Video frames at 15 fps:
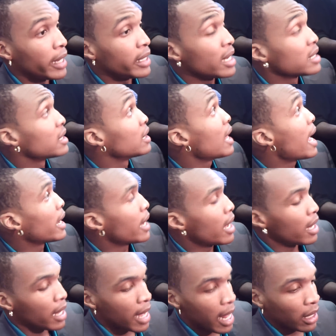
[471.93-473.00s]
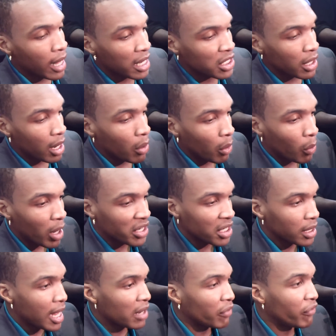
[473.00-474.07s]
It does a lot. I
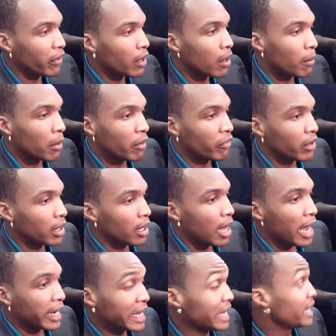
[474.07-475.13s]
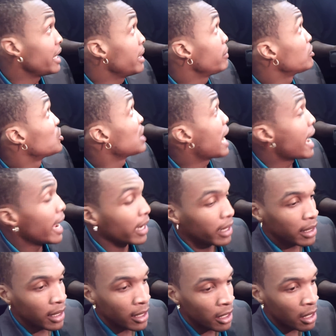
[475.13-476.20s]
watch a lot of film of Hakeem, Shaq,
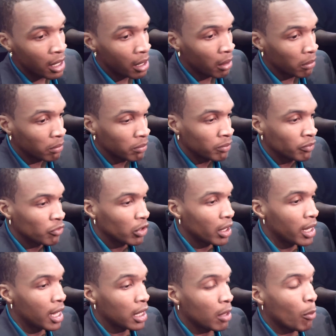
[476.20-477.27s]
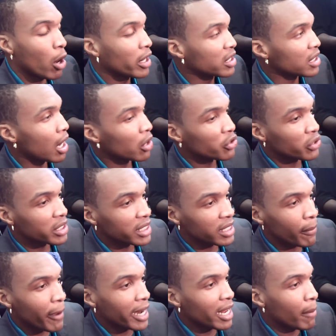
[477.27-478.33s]
LaMarcus Aldridge is
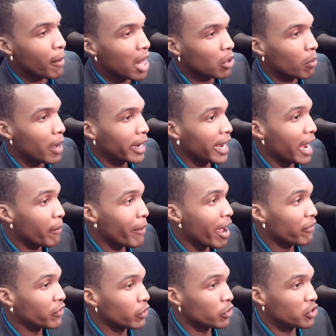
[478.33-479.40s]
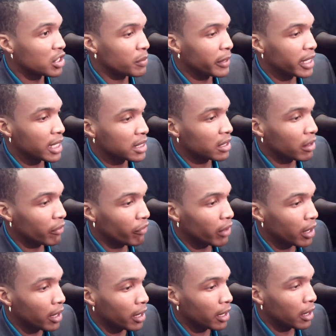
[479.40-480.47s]
somebody I model my game after, just because of,
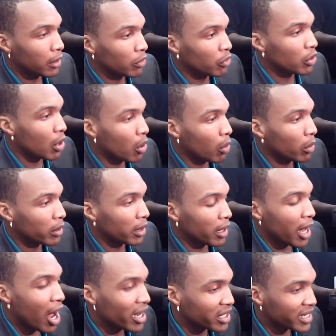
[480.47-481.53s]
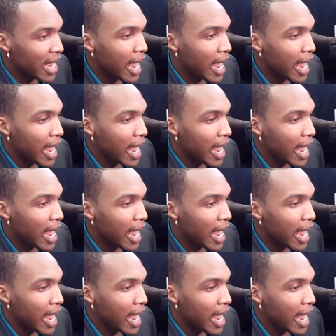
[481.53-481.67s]
you know, our